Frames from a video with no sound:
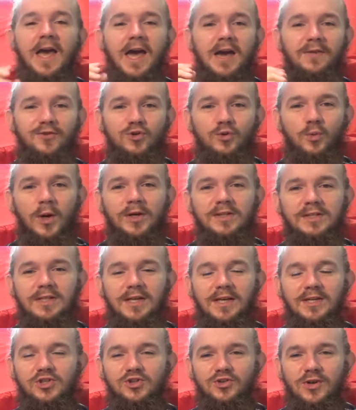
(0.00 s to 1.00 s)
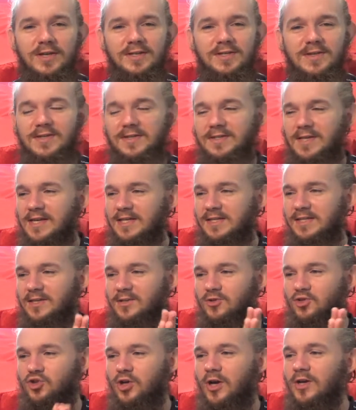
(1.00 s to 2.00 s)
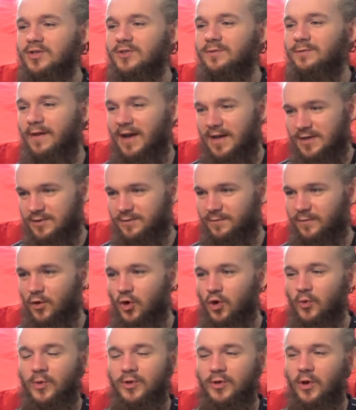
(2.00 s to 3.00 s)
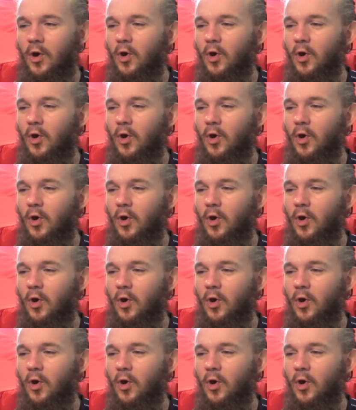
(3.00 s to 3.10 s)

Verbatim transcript: If you want to get straight to the tasting, just fast forward.